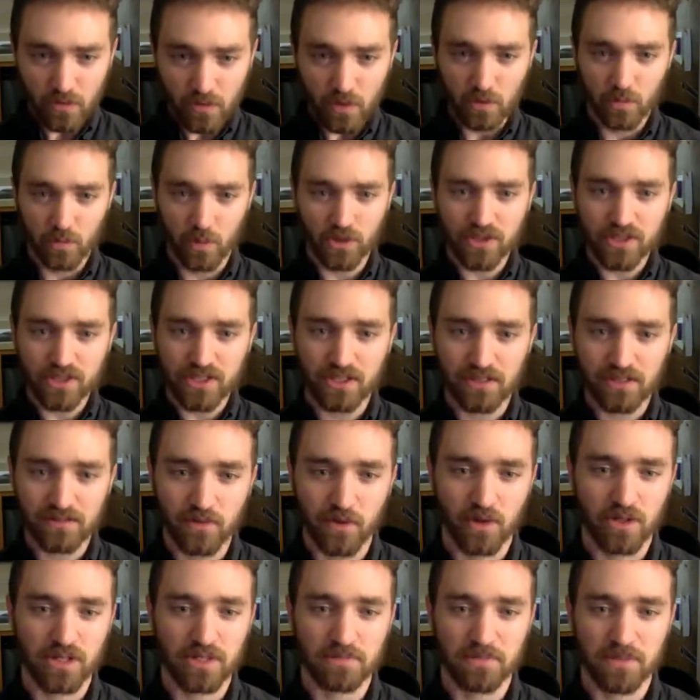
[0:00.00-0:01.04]
We'll still, of
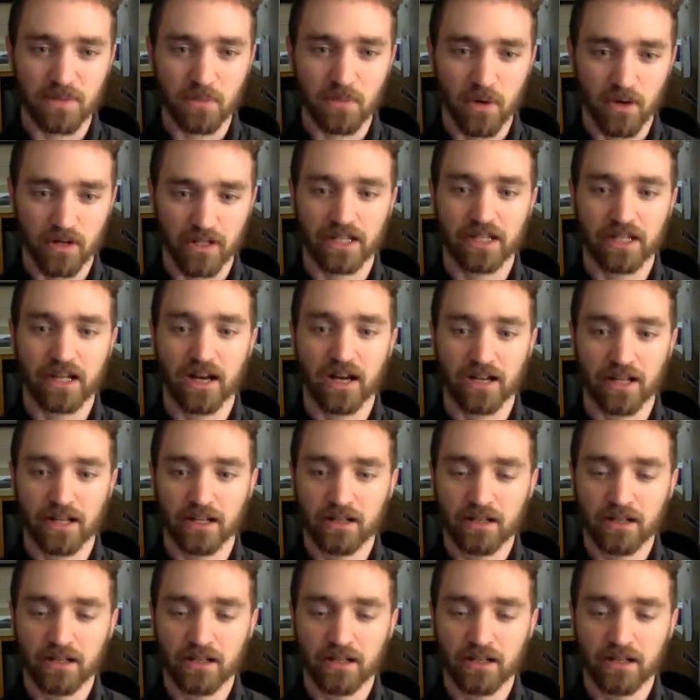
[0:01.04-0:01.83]
course, be working on it.